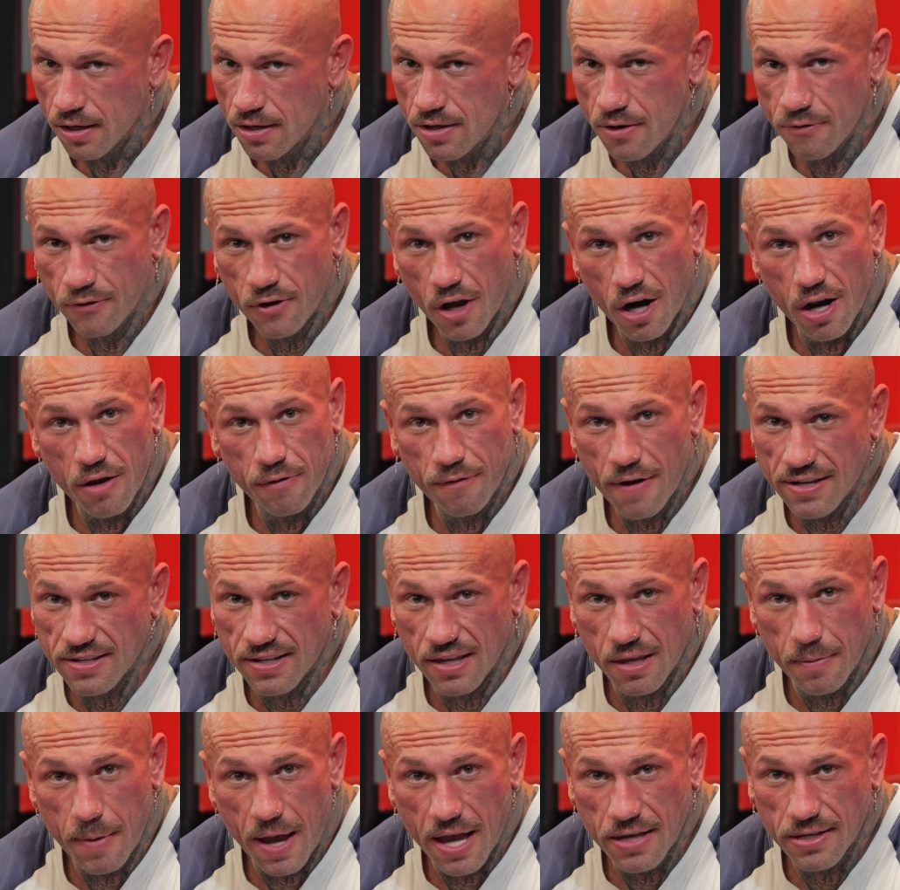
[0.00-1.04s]
you've got to invest
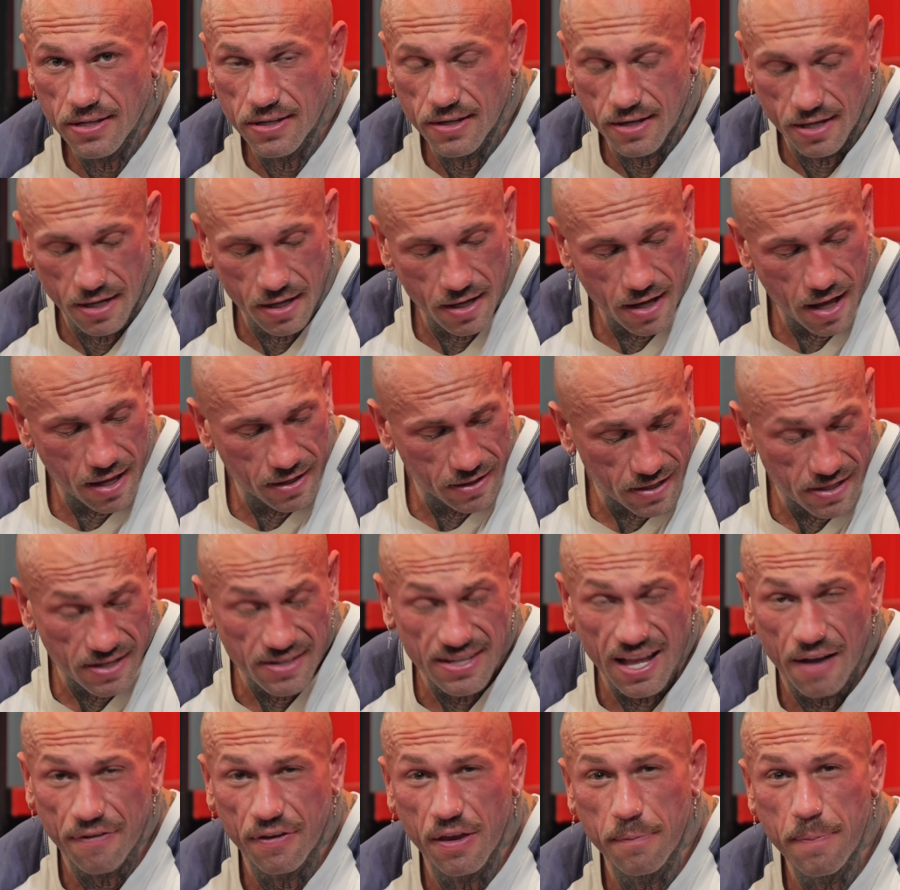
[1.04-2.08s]
in the best. And this
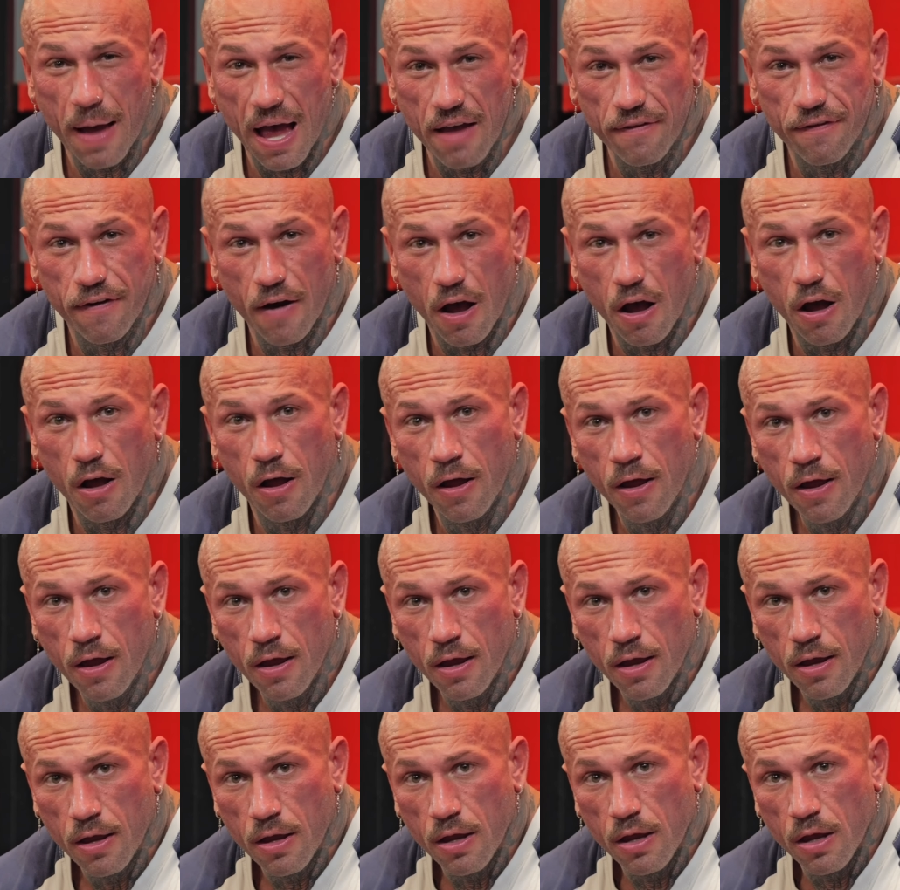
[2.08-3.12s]
is definitely by far
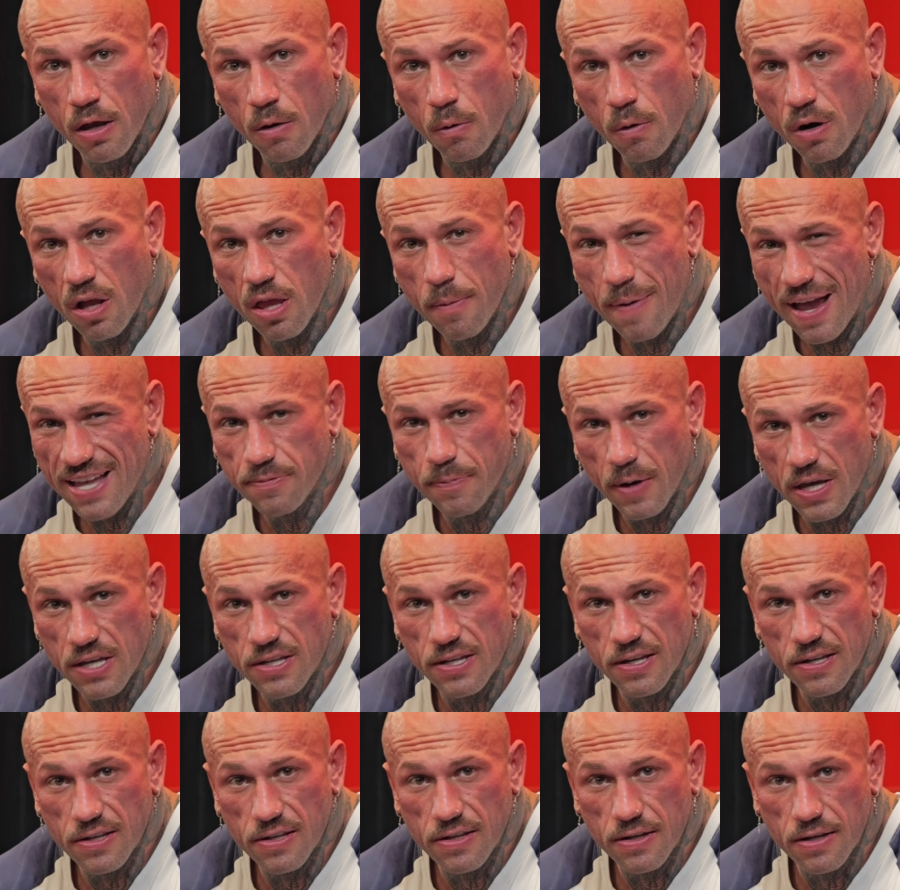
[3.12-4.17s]
one of the best
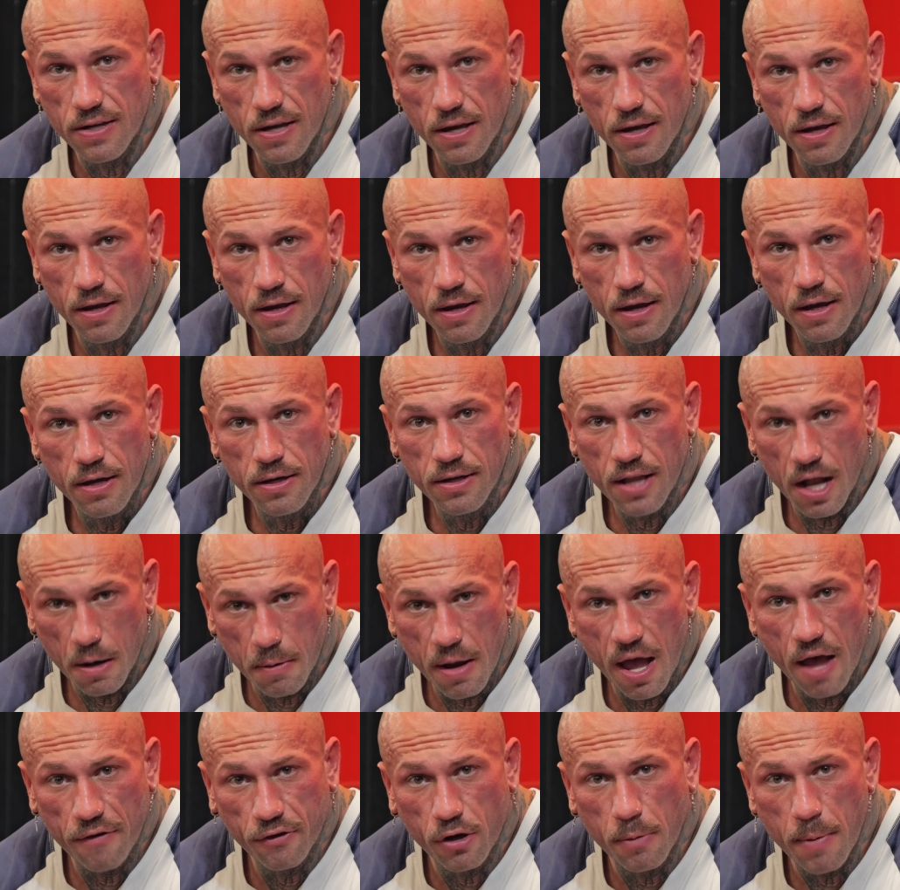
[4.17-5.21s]
pieces that
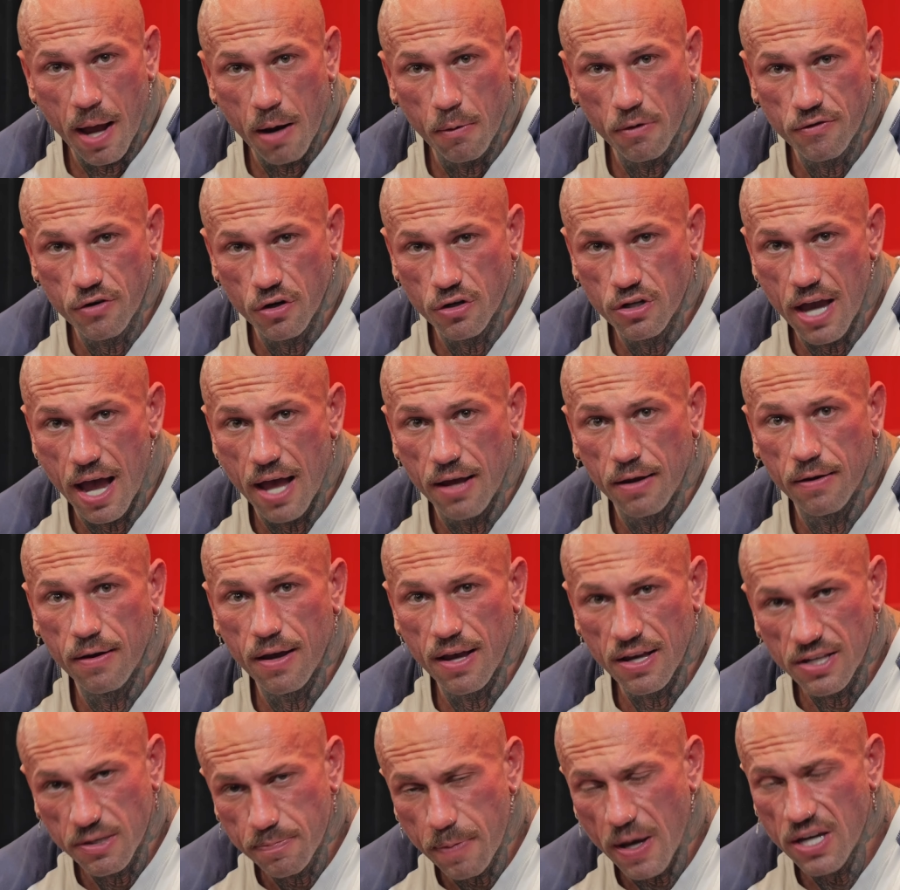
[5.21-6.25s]
we have come out with just yet,
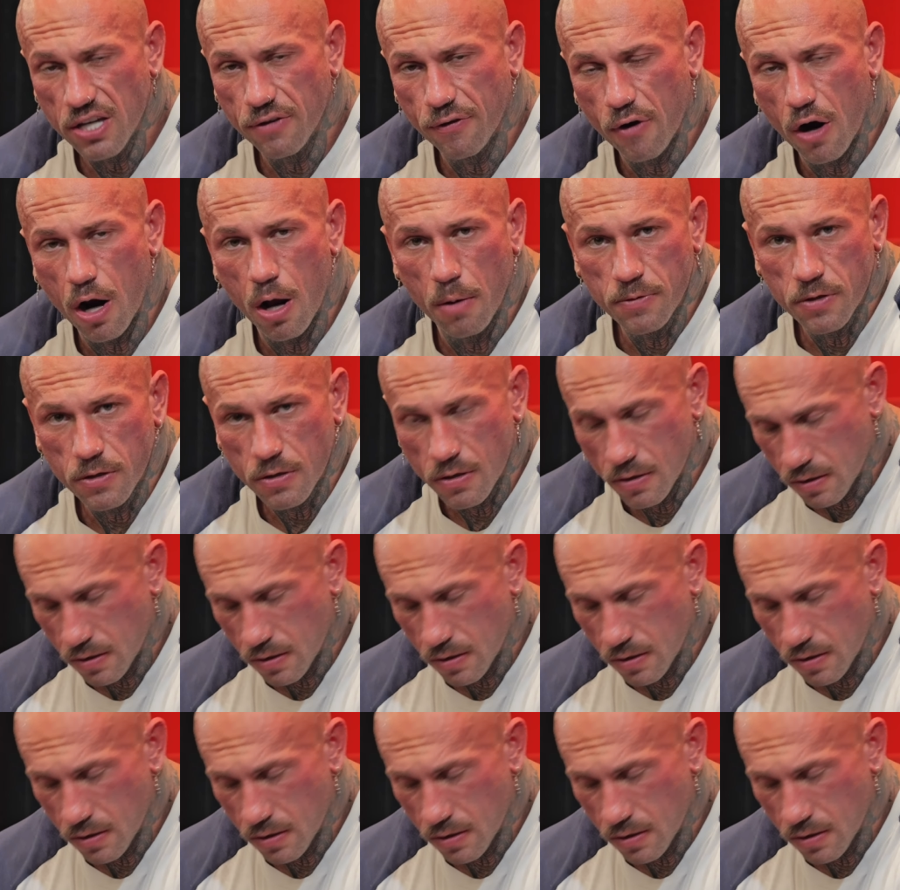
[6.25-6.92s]
especially for arms.